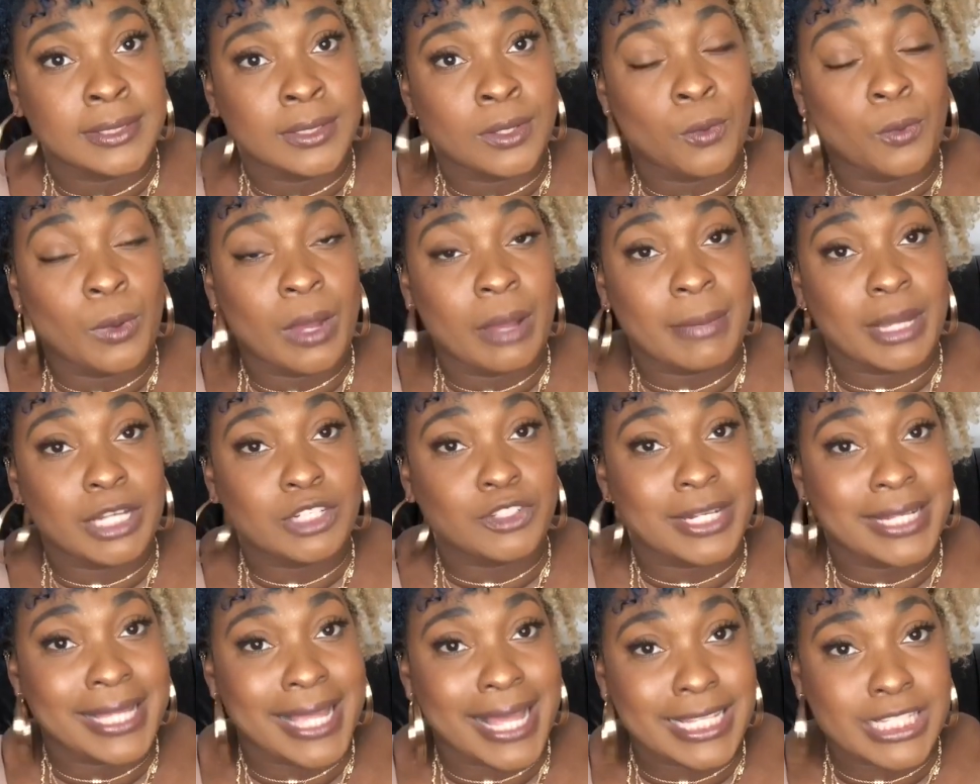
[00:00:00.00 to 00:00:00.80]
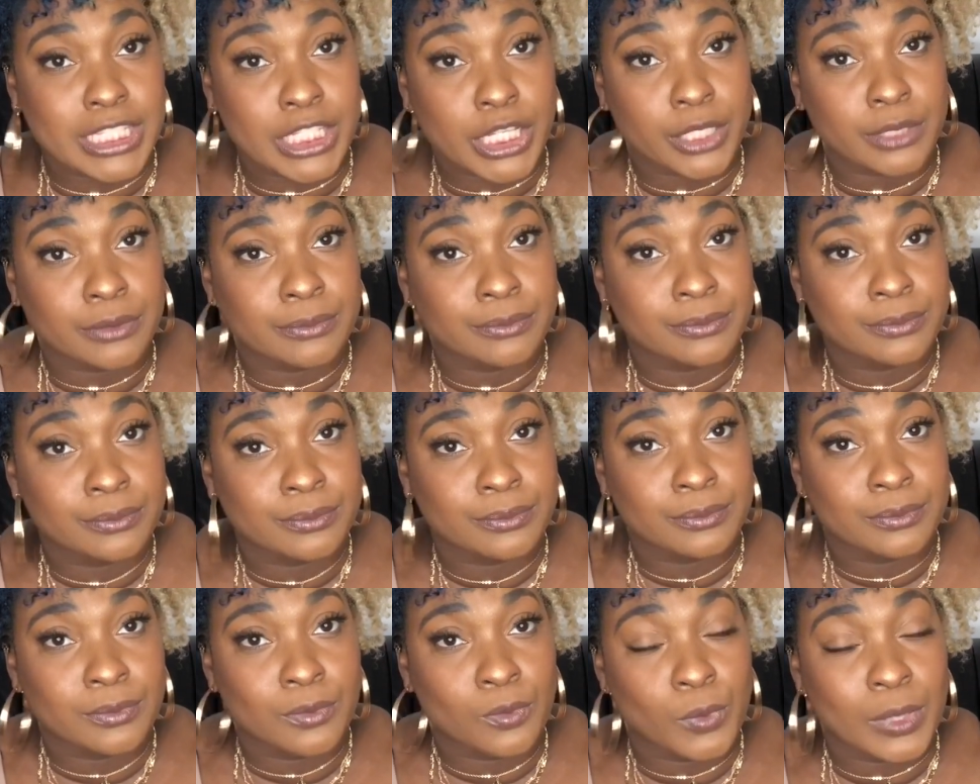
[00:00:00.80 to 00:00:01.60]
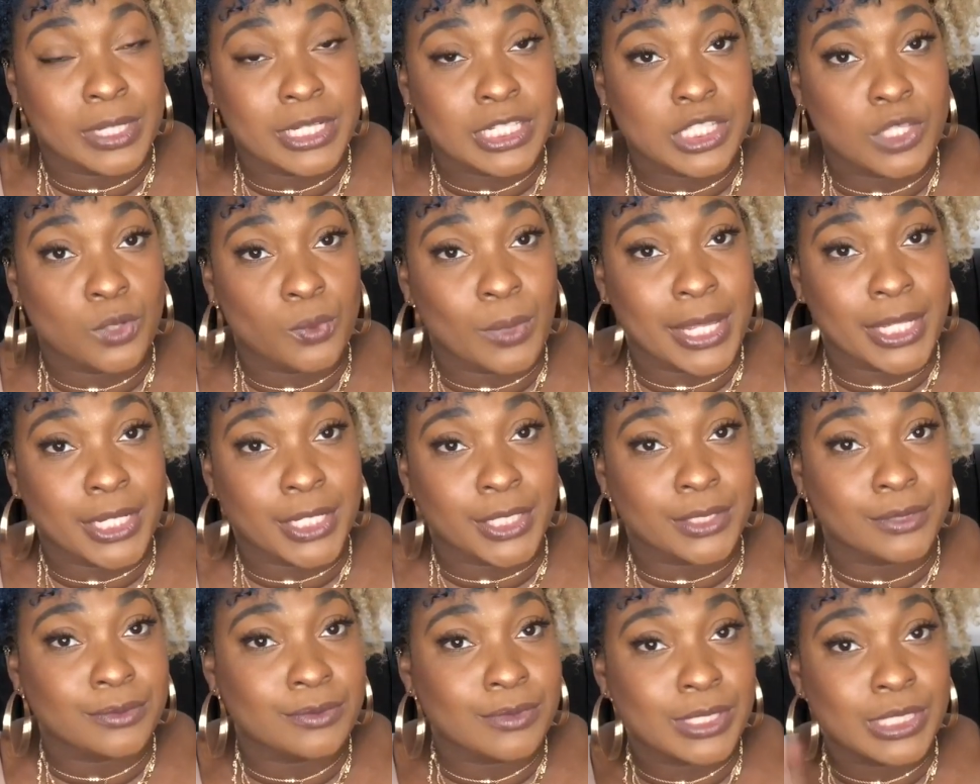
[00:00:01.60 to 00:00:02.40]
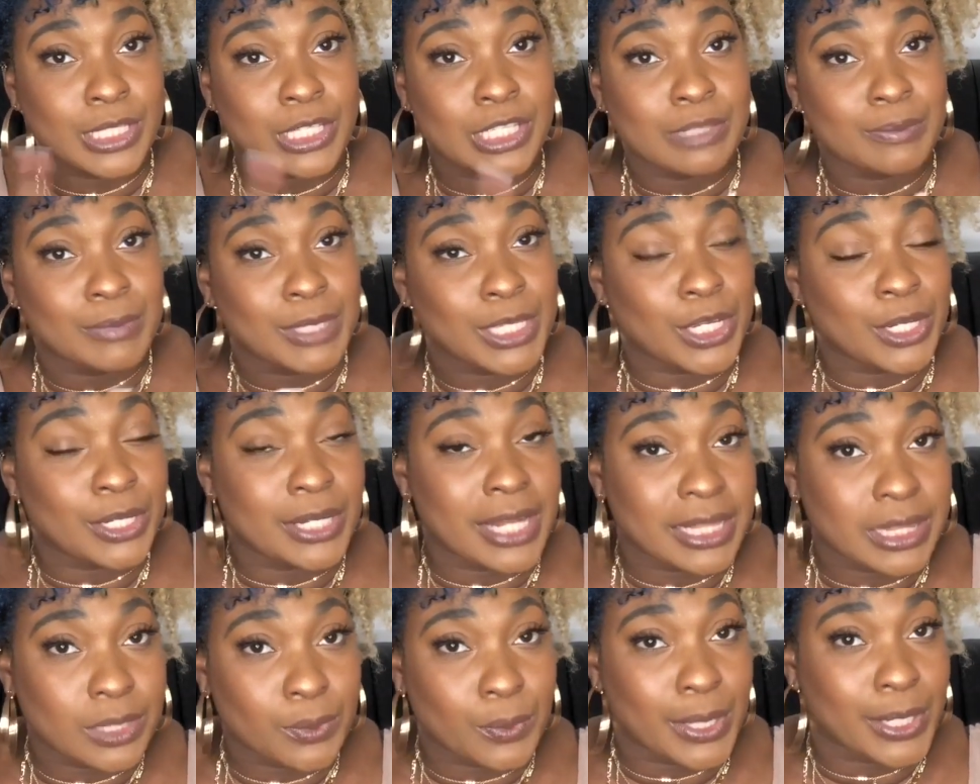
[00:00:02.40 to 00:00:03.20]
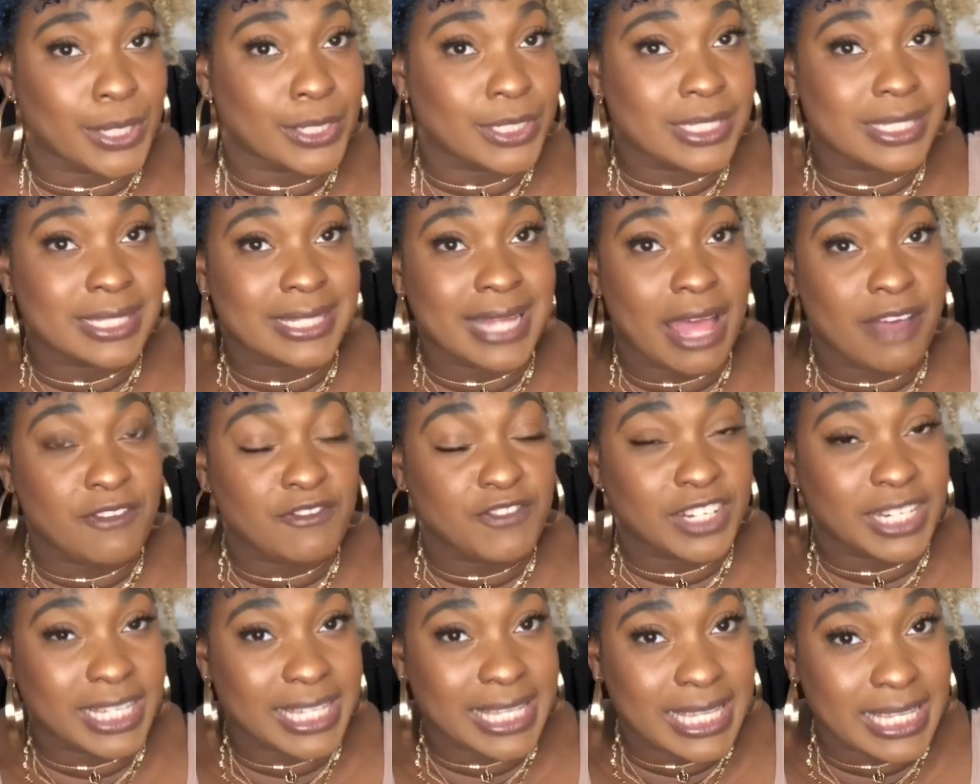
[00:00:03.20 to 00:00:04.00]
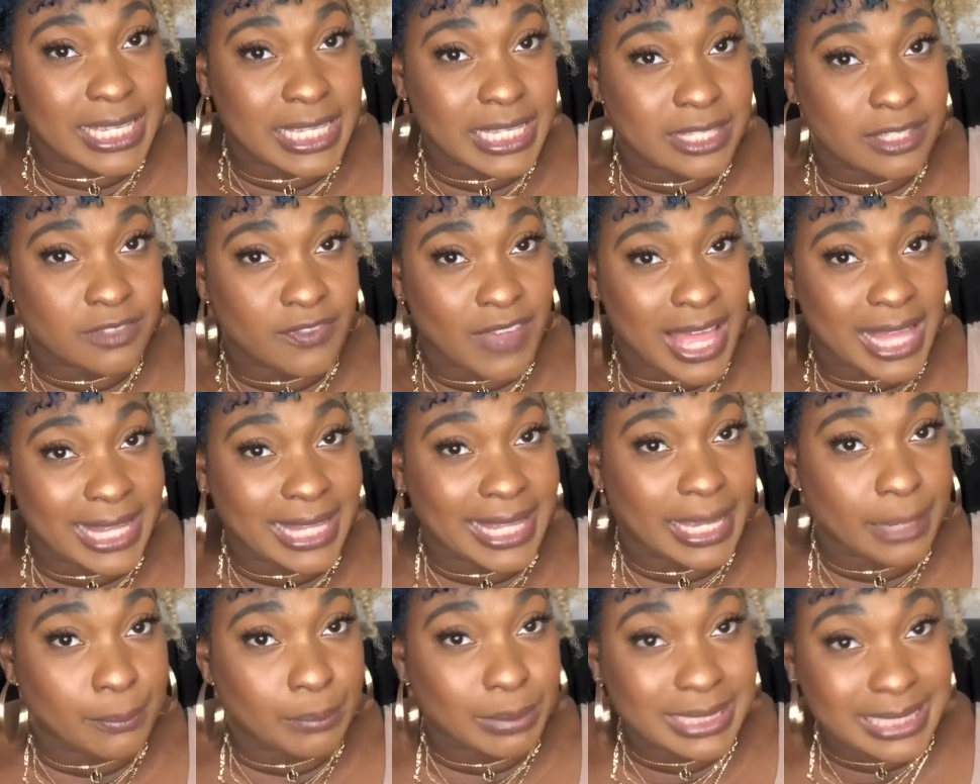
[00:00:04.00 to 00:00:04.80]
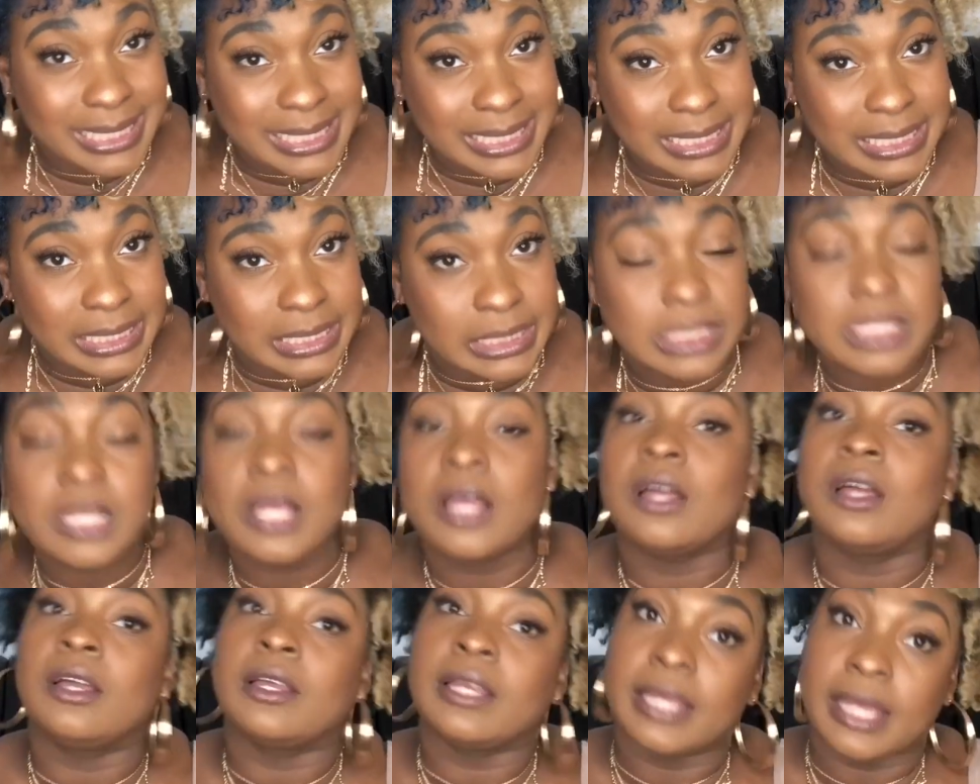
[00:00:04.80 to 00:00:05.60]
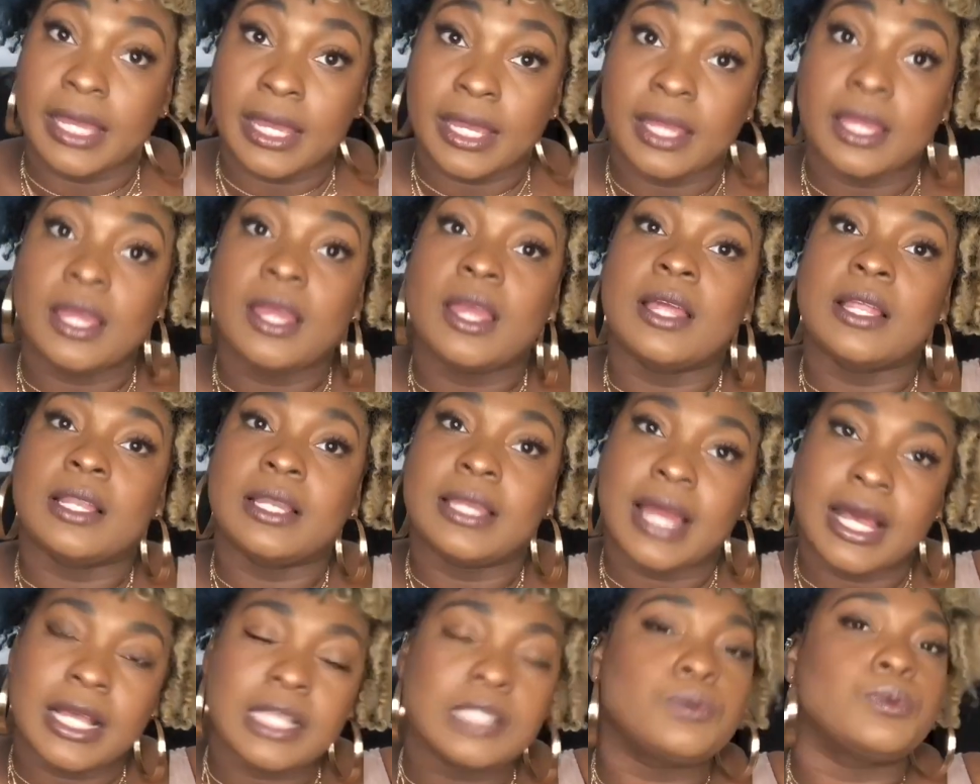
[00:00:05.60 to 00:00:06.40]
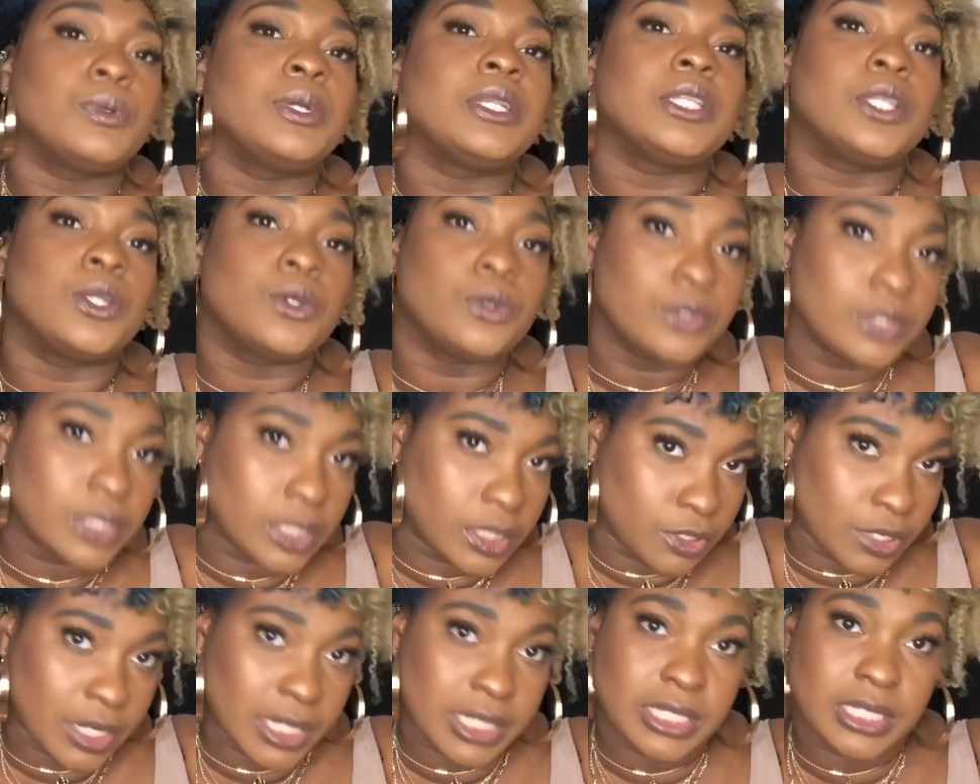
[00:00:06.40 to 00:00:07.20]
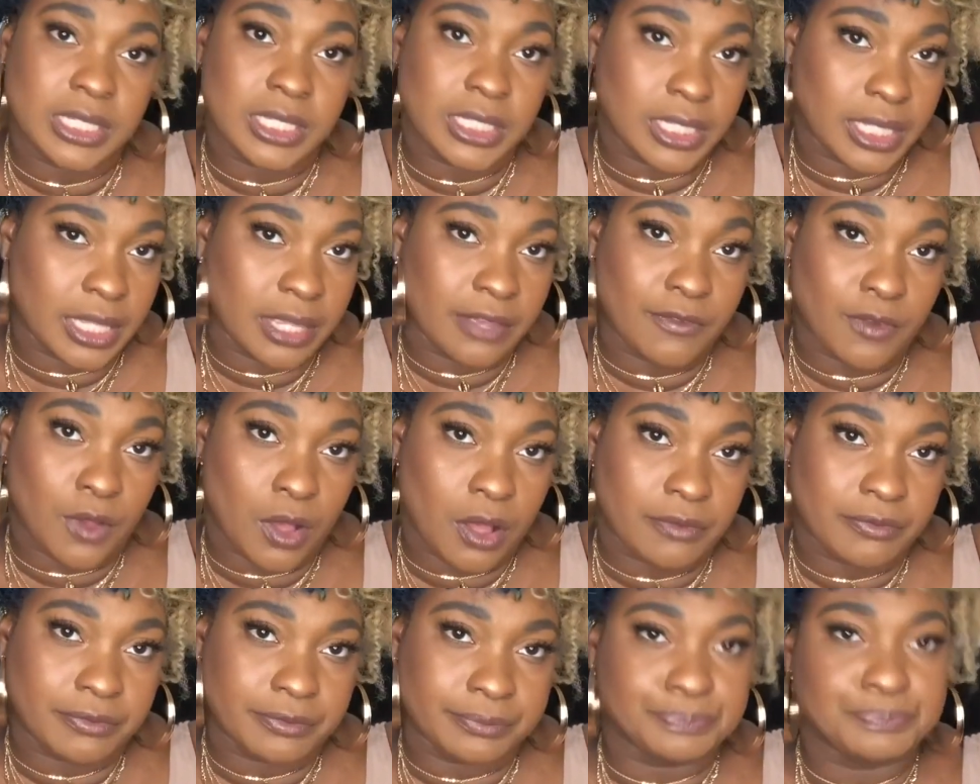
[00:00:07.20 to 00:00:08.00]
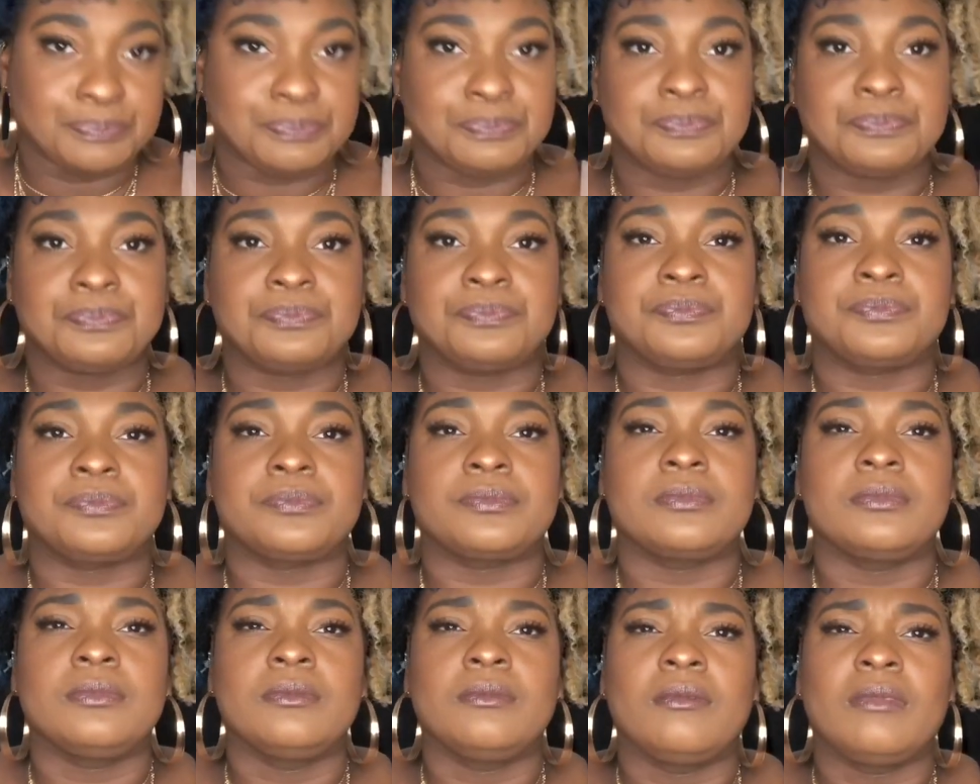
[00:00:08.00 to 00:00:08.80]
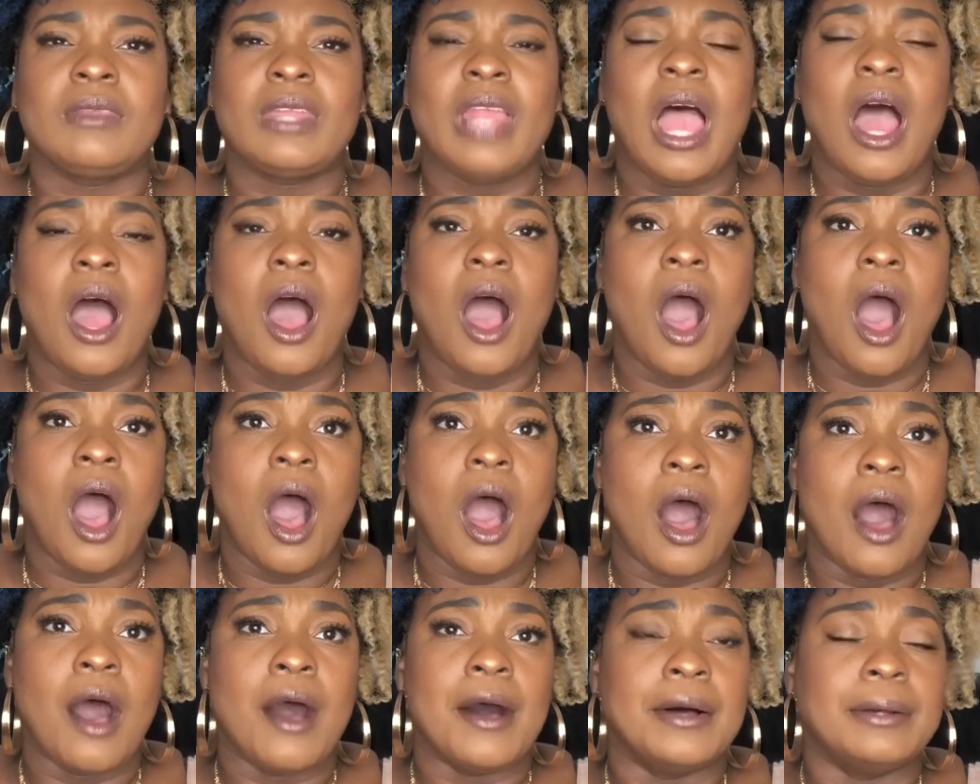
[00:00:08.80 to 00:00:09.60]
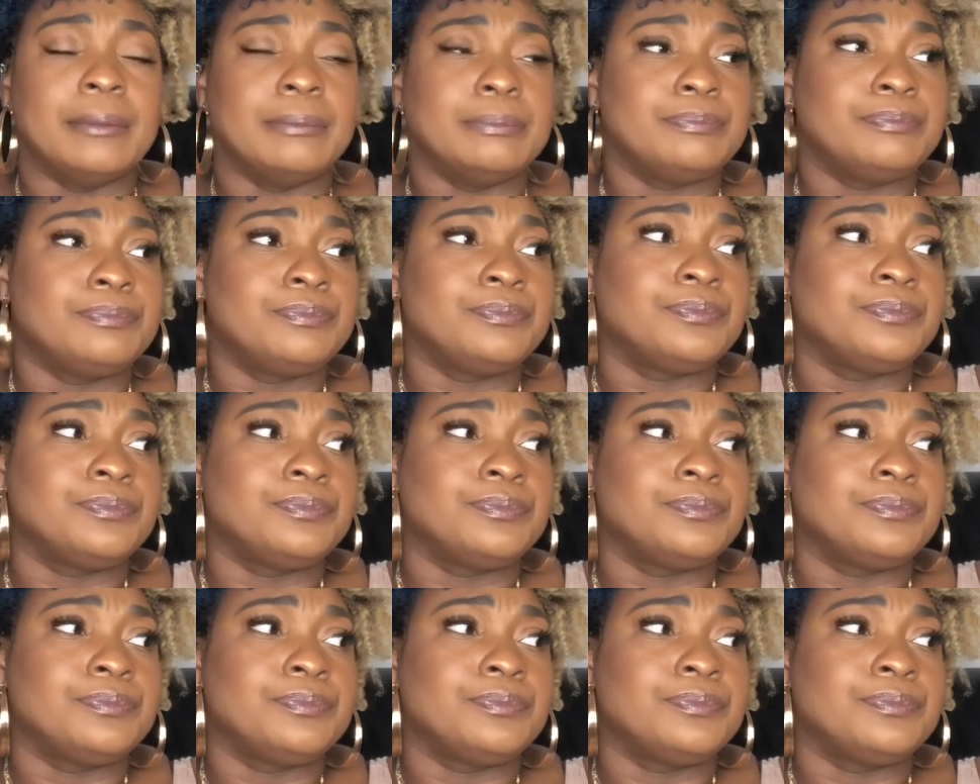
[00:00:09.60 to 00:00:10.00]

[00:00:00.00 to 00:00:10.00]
where my drink at, sir? Where's the waiter? Excuse me, you're not the waiter. Snap for the keys, valet, please. Okay, that's what those dresses give off. Um,